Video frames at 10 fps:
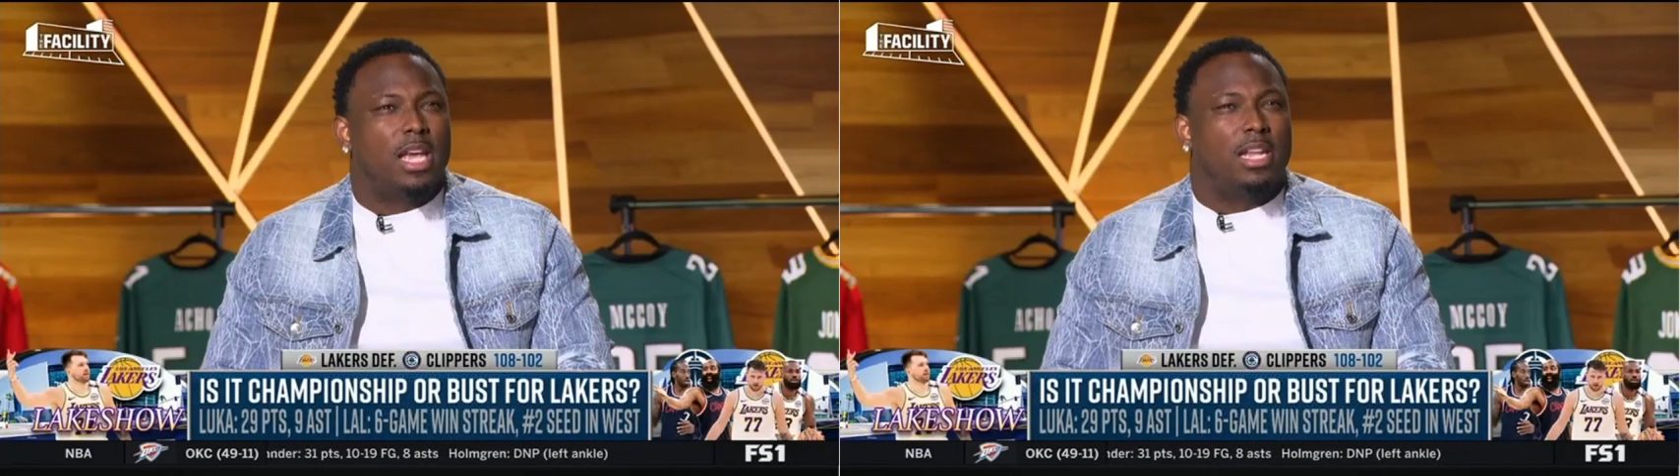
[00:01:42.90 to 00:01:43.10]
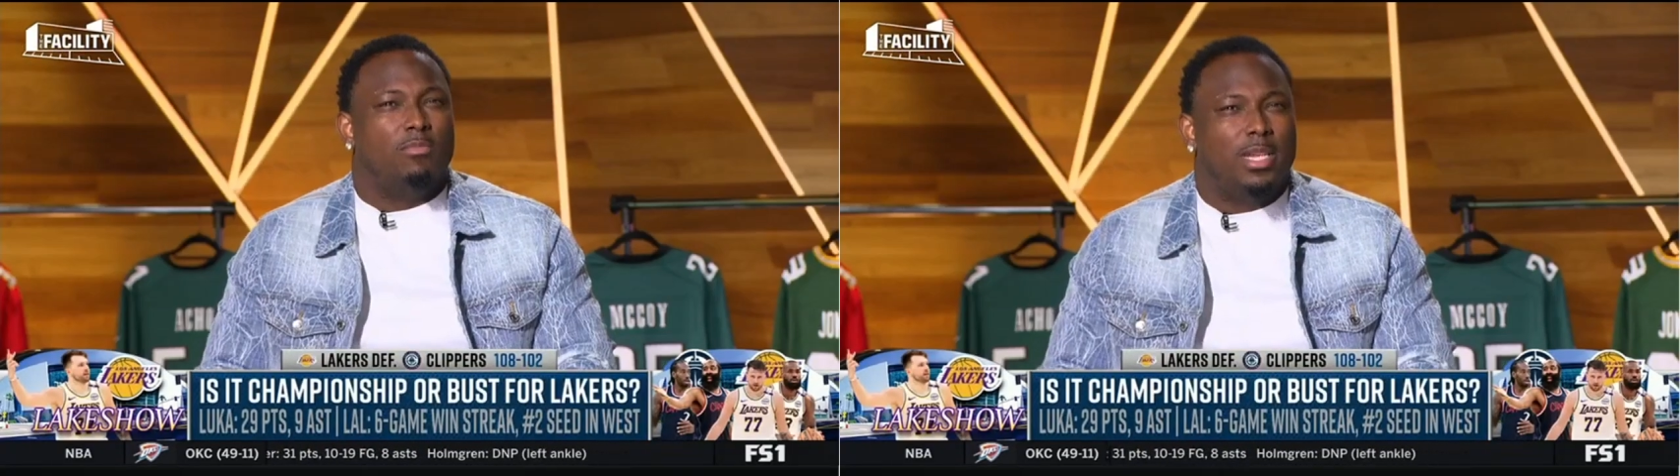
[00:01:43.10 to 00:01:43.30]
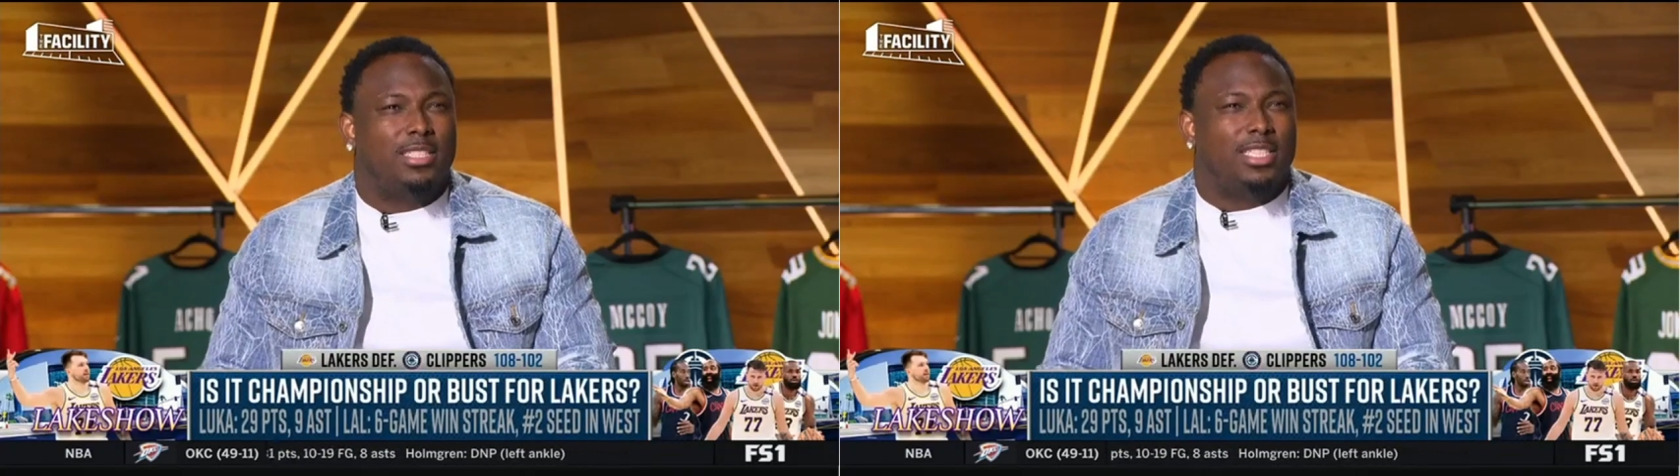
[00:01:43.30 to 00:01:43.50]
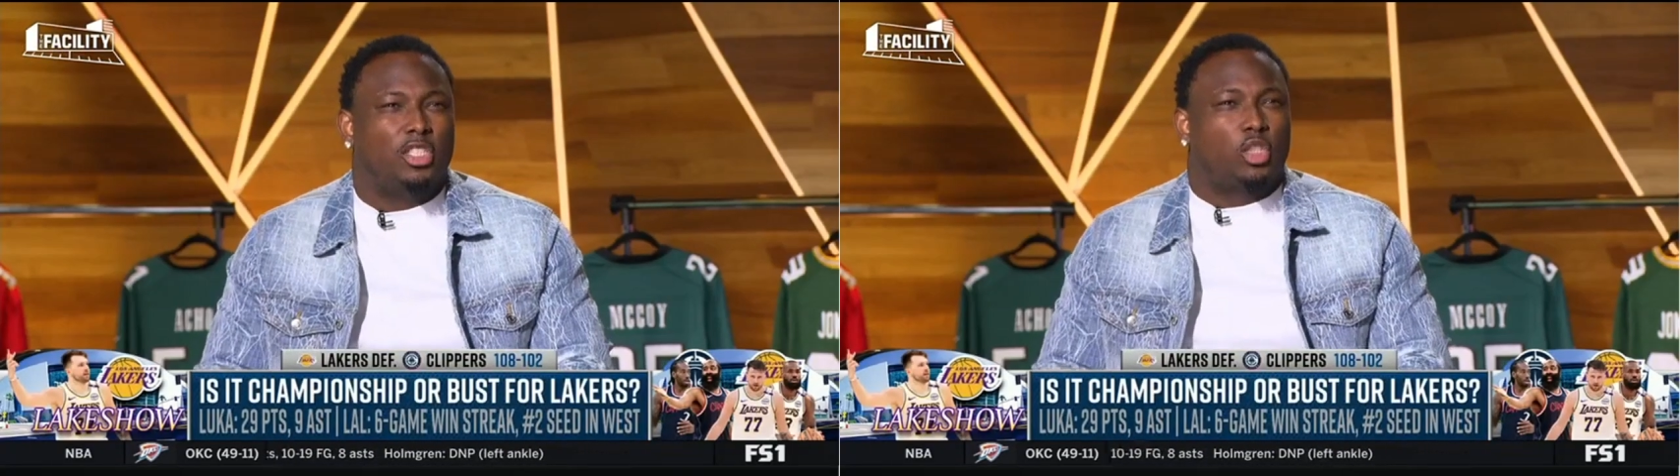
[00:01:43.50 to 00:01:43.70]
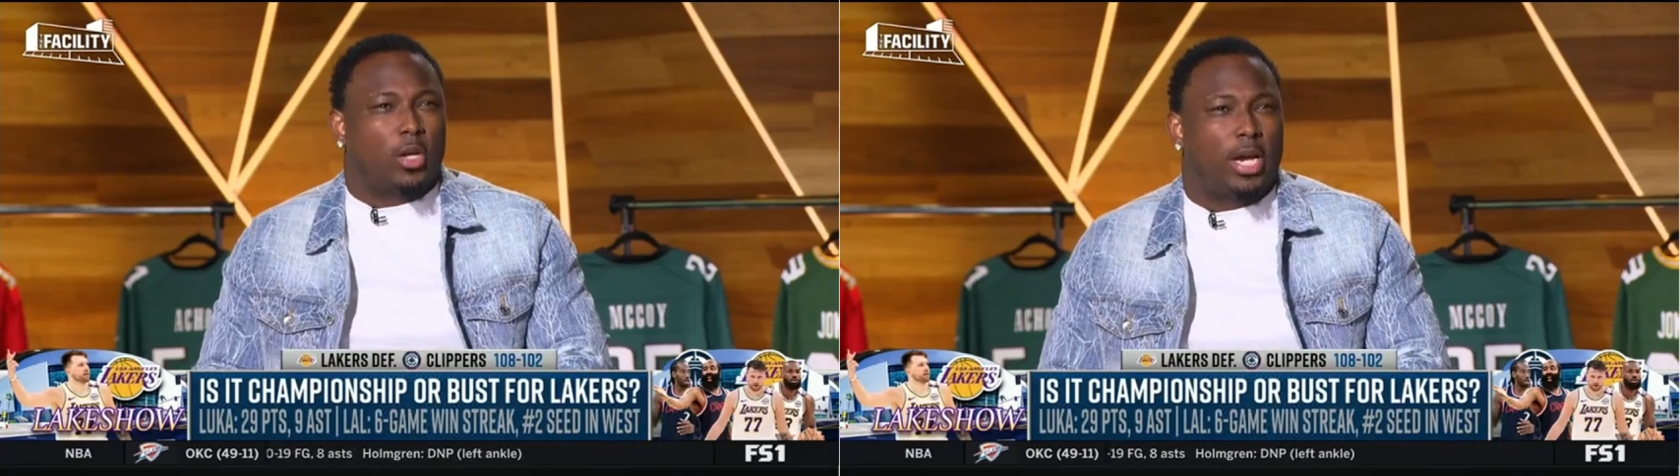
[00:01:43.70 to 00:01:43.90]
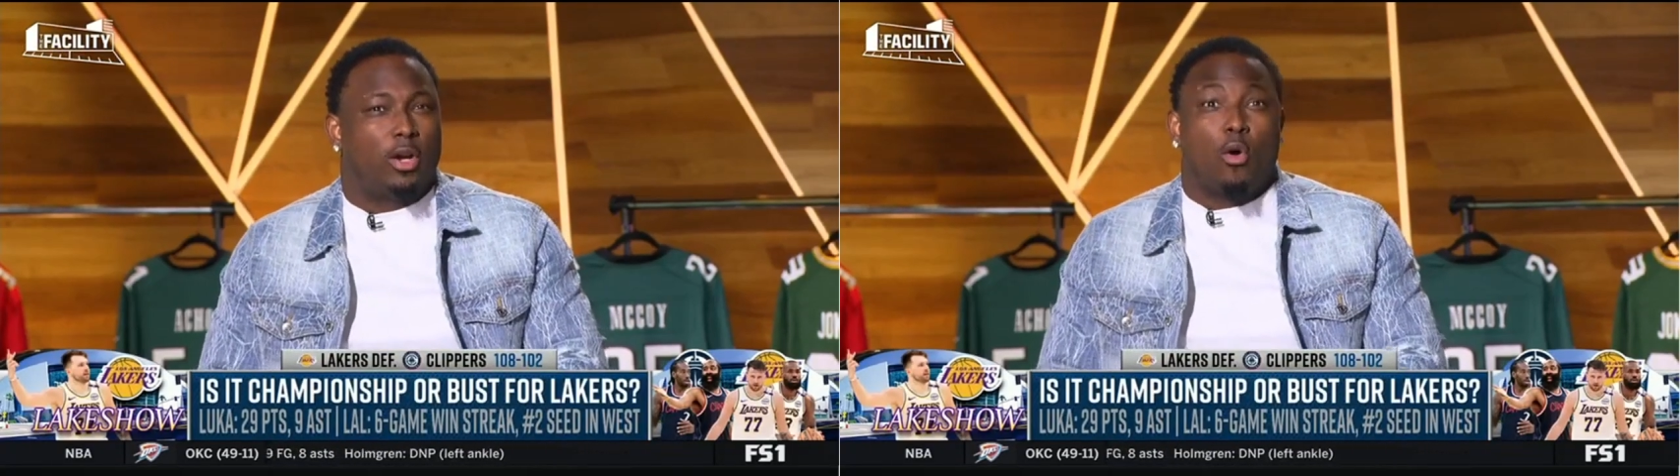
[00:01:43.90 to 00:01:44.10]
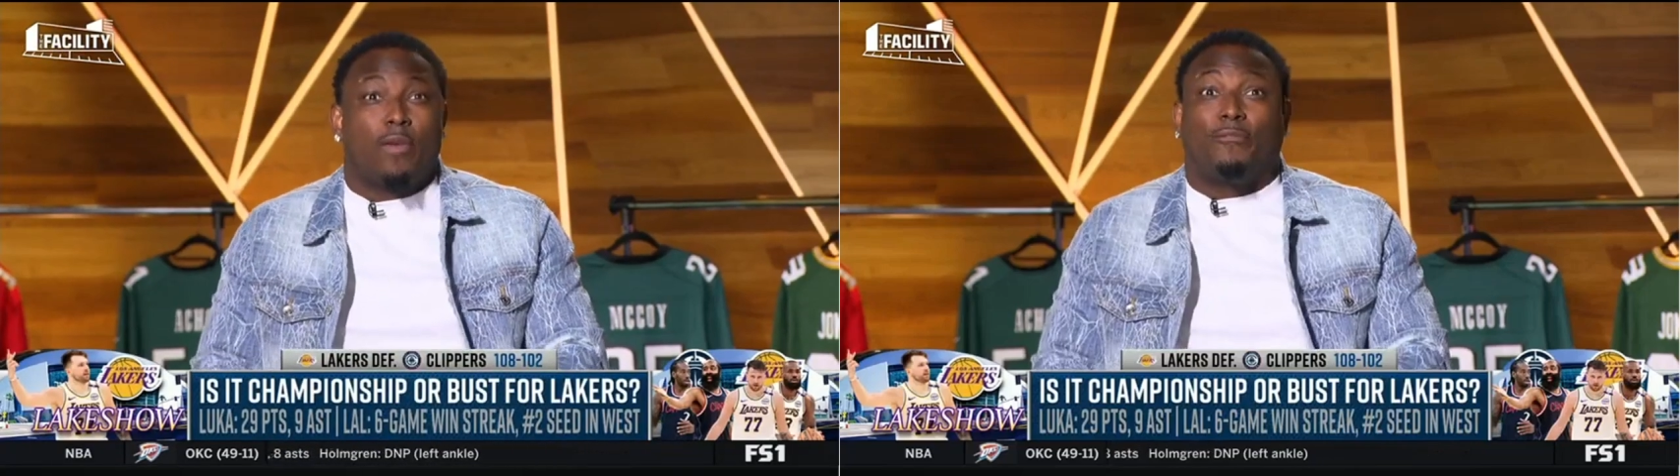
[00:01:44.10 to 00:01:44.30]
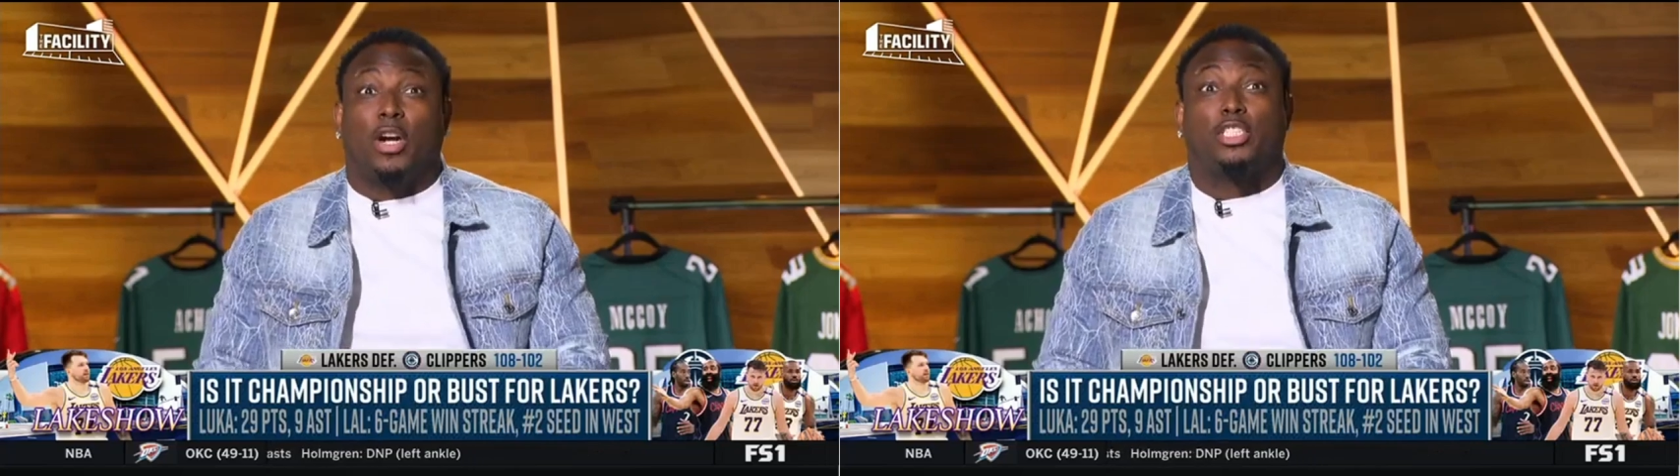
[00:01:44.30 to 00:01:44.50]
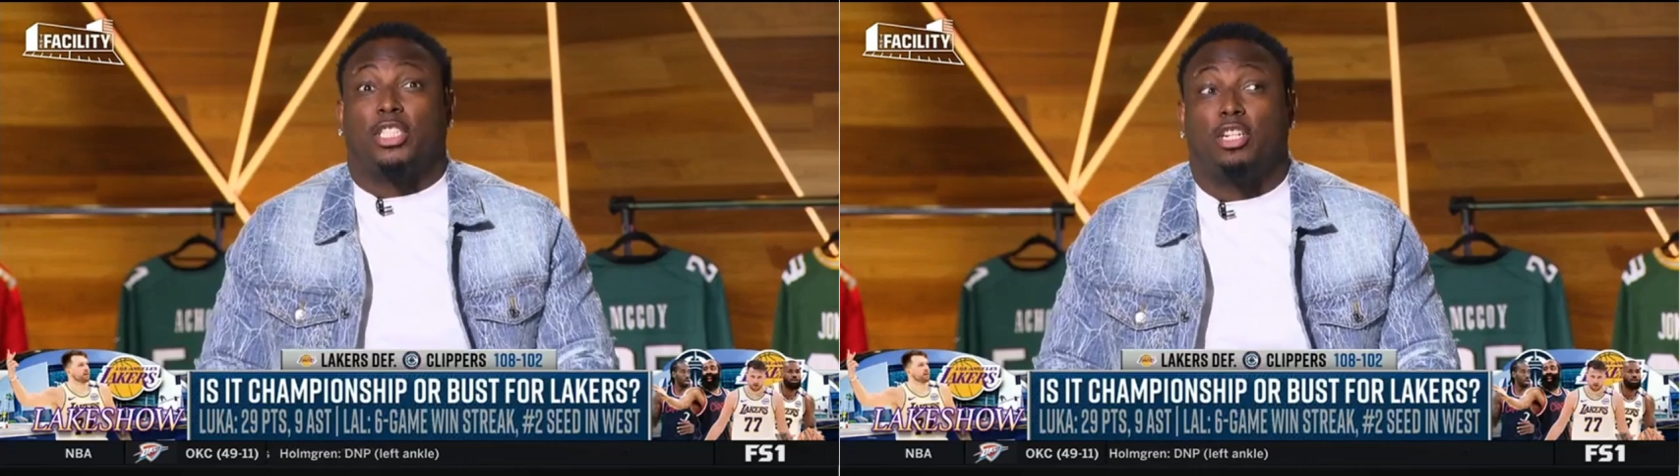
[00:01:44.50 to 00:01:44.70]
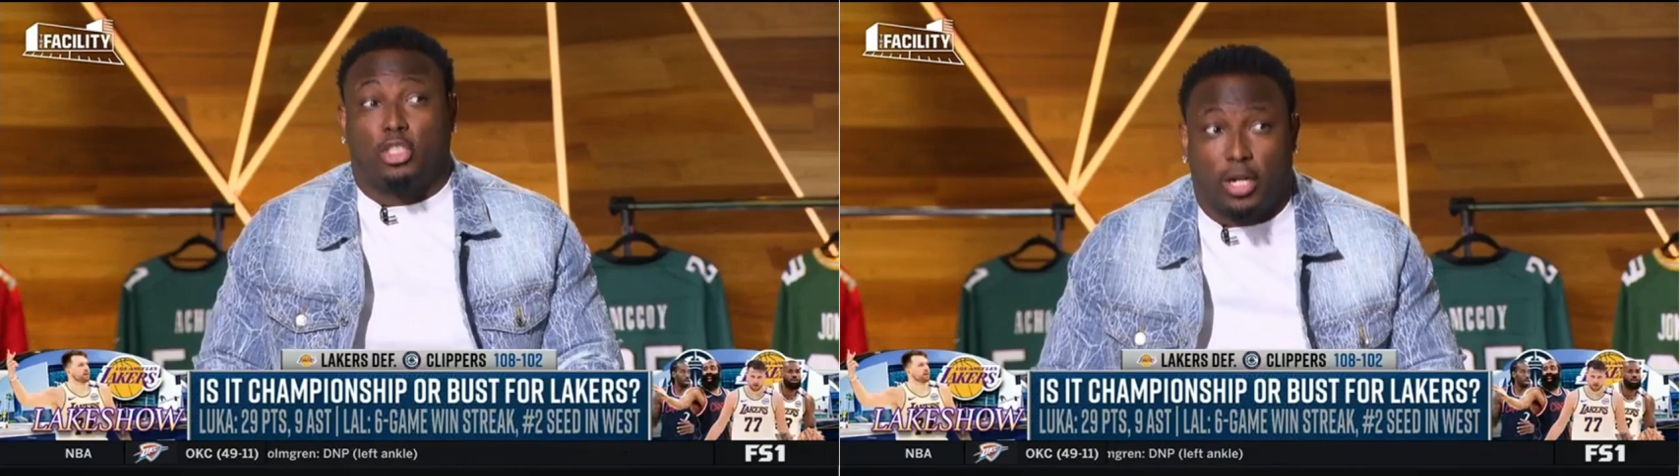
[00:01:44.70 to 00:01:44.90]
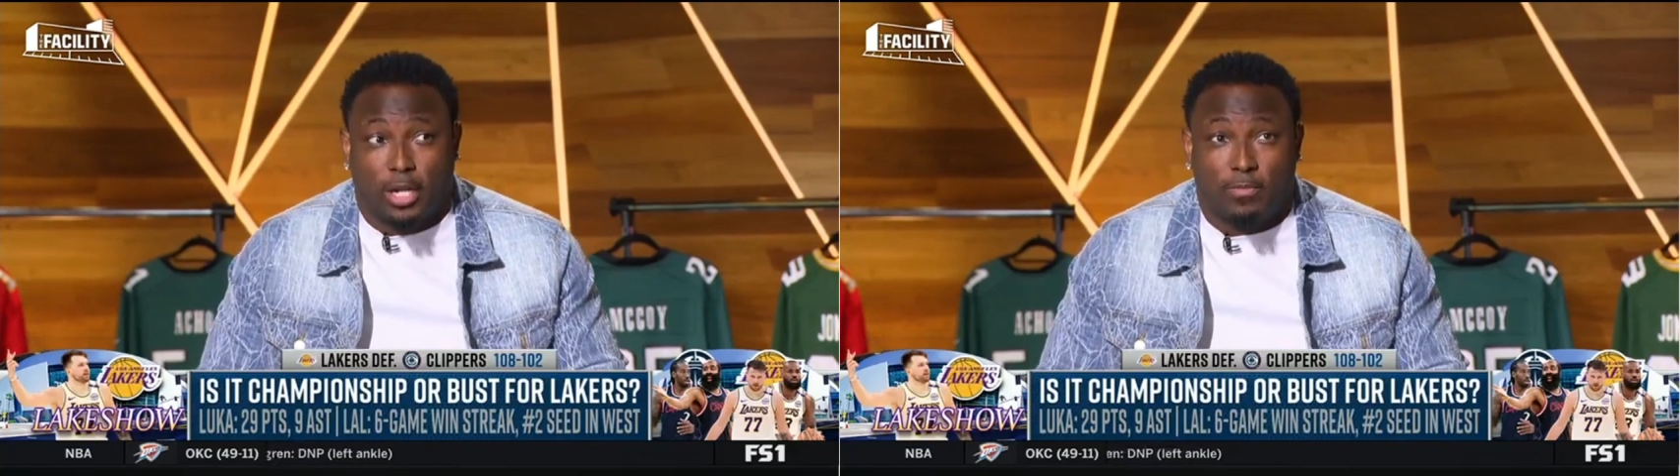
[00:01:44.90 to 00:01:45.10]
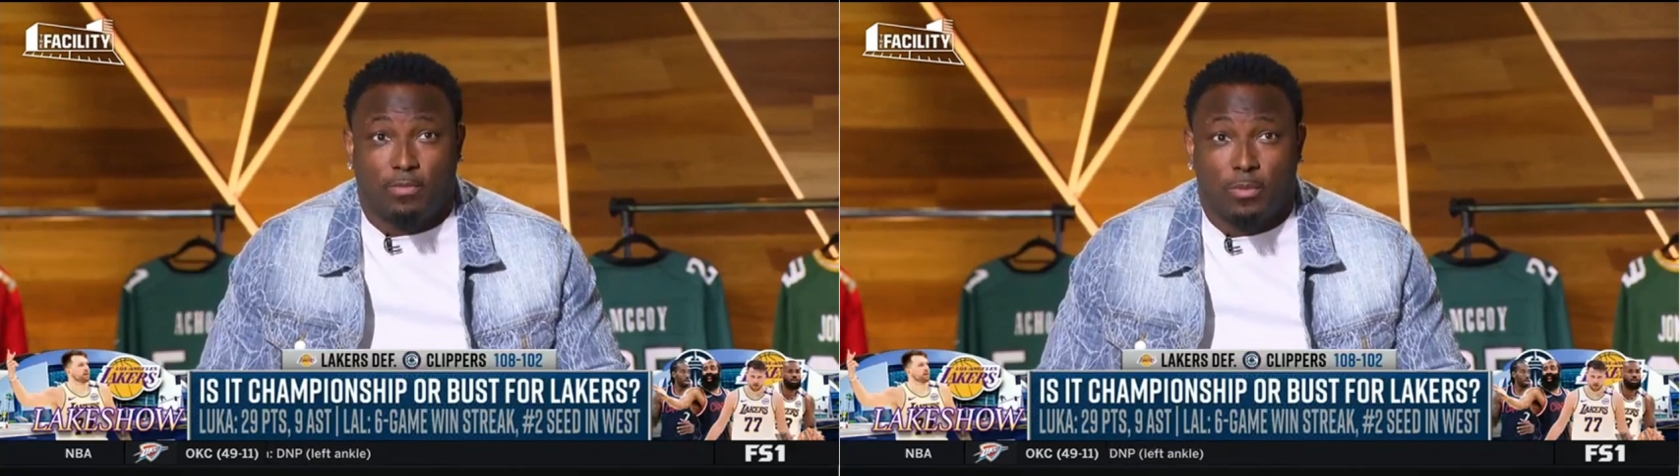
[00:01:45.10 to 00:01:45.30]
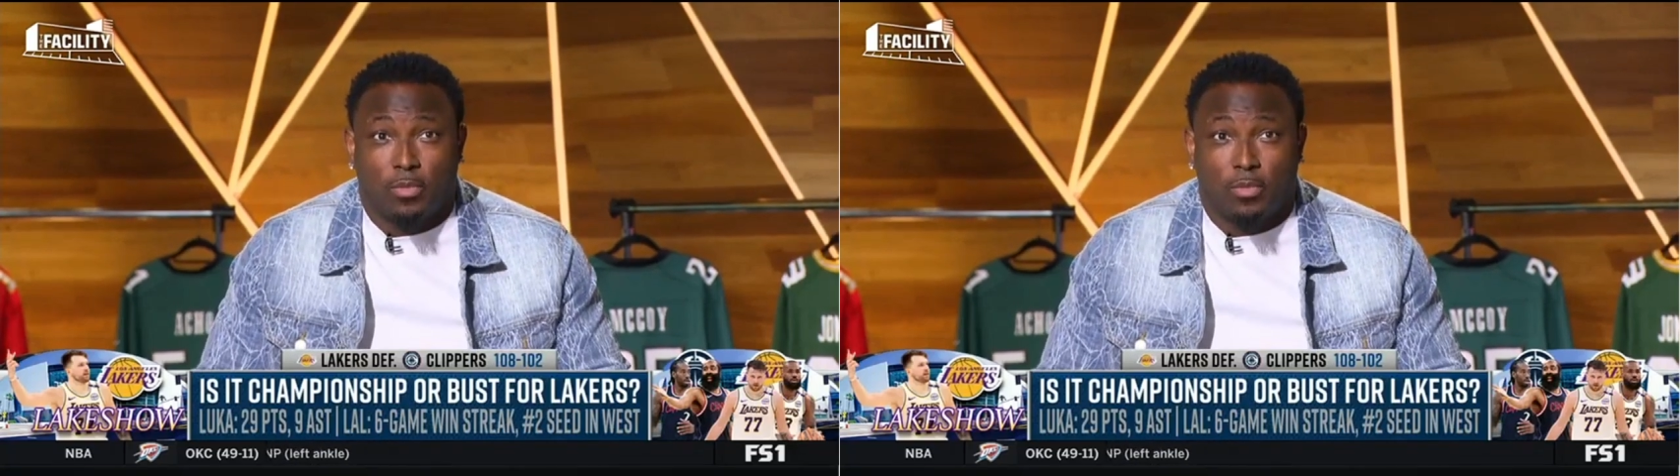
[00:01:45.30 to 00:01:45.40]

in a midseason trade or first-year trade